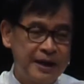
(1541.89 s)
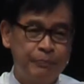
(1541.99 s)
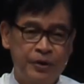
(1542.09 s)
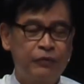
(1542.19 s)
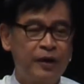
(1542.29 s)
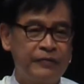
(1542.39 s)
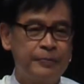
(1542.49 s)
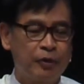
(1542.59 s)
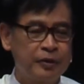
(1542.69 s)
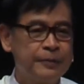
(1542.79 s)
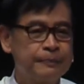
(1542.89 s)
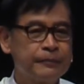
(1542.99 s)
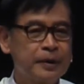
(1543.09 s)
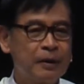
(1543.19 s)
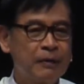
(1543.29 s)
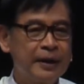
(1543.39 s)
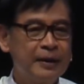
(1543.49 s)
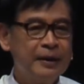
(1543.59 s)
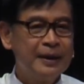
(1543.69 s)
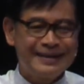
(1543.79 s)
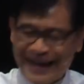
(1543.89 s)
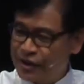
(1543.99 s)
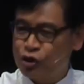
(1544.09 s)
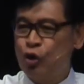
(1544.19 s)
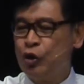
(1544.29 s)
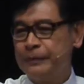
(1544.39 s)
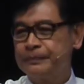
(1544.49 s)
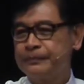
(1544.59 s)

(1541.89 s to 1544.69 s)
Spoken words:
and pray for everybody. All right? That is good.